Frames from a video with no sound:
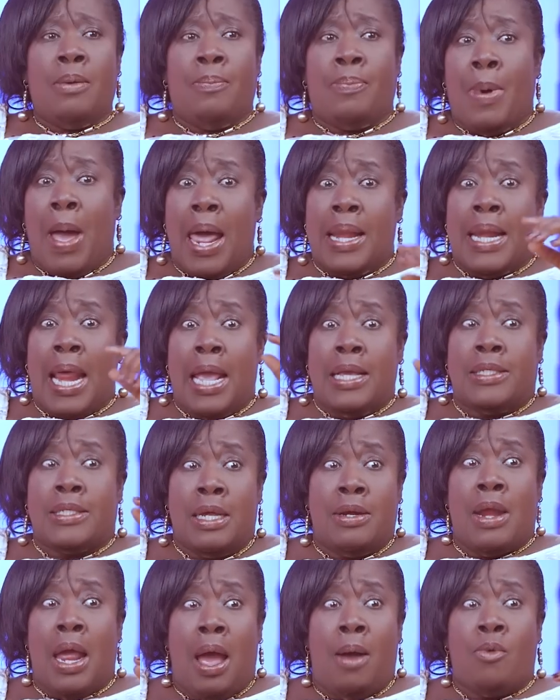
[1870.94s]
A
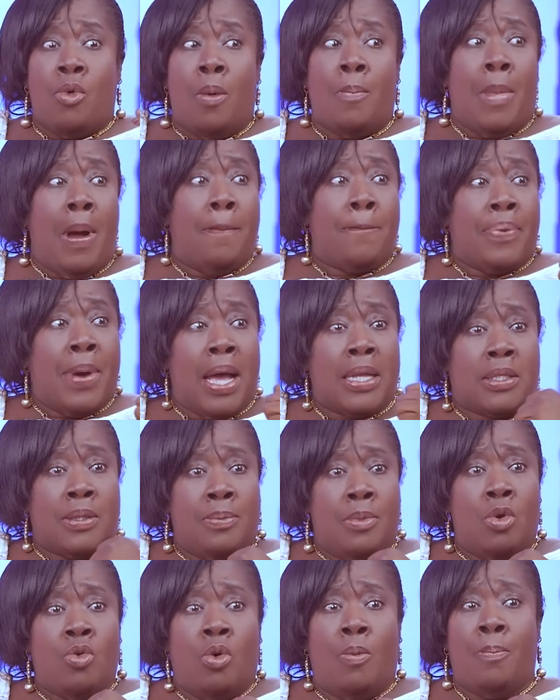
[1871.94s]
Nigerian woman party
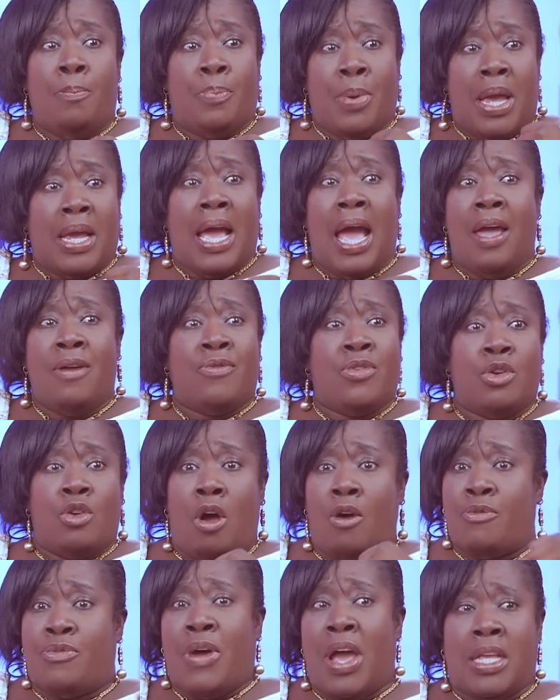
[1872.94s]
me whom big I will
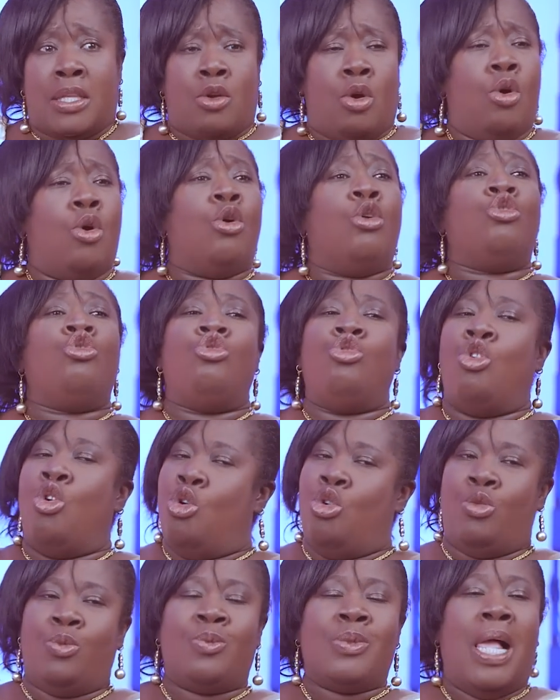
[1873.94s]
not fight. Oh
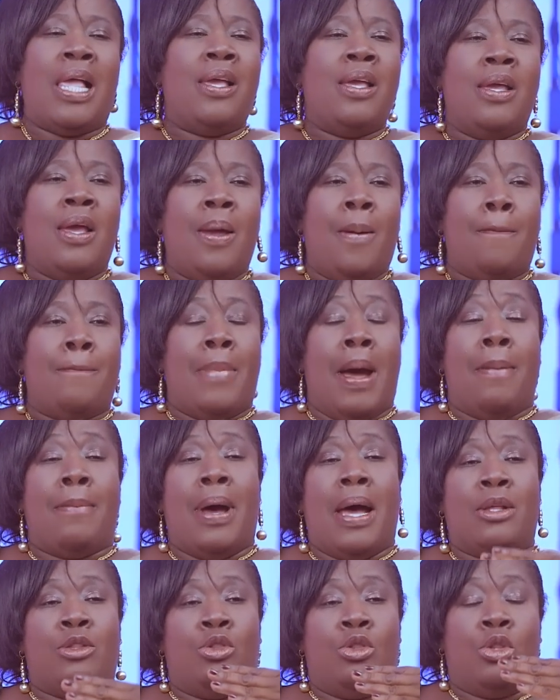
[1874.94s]
no,
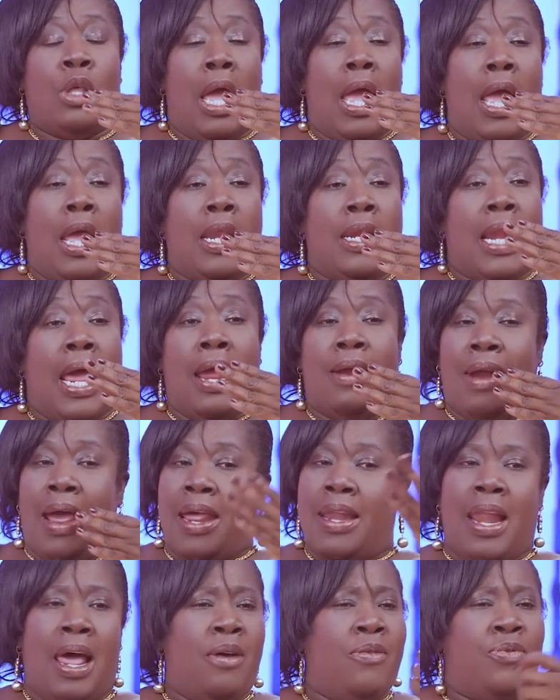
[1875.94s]
Mama Naira, I
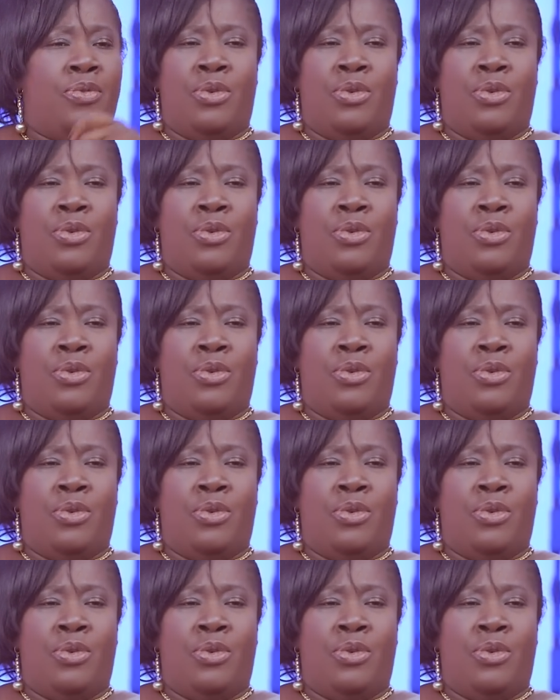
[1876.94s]
love